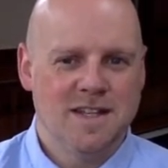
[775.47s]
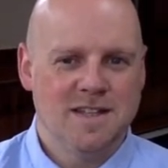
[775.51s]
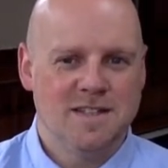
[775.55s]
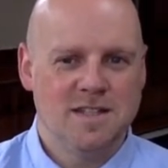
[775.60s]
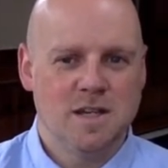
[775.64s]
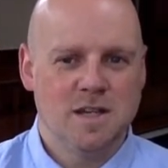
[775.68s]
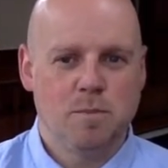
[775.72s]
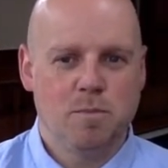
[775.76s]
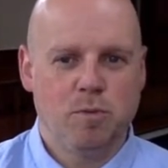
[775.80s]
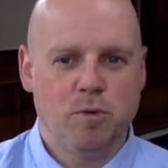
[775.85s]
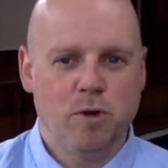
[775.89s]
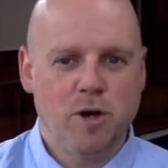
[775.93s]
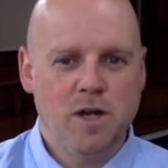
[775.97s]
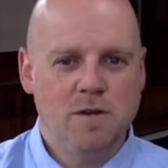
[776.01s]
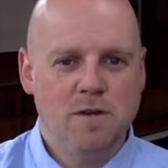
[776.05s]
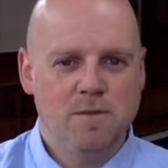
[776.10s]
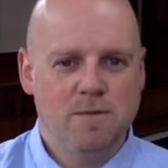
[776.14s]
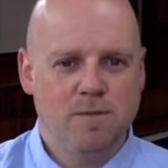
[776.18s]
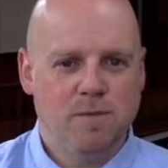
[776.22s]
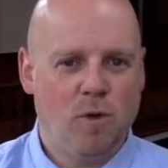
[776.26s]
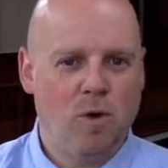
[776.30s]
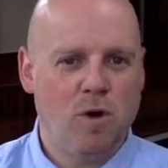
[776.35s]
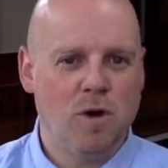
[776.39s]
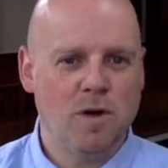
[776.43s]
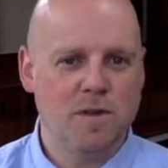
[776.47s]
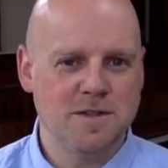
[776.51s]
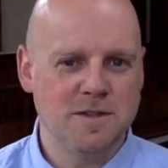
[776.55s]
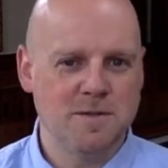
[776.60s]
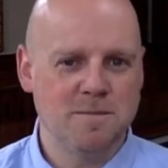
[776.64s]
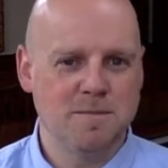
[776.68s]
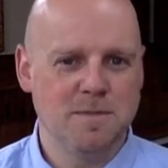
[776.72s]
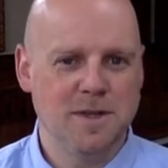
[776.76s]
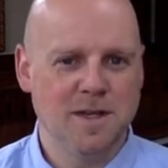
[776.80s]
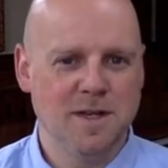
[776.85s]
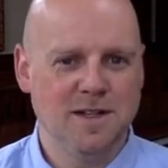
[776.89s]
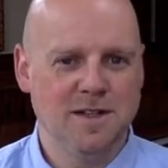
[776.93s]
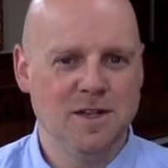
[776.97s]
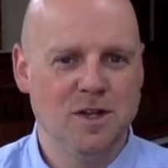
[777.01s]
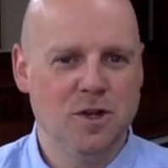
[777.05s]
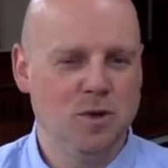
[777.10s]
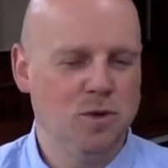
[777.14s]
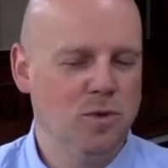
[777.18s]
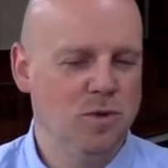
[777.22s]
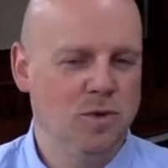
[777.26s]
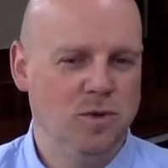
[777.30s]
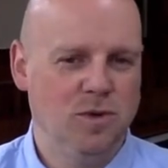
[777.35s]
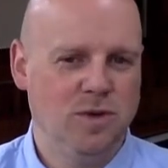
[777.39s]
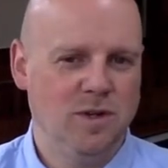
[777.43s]
to bring forth something
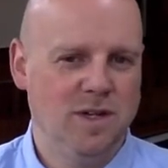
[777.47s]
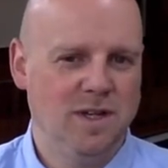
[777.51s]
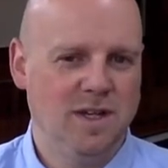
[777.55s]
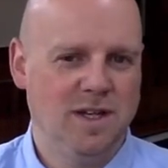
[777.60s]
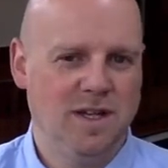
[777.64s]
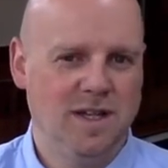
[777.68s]
new,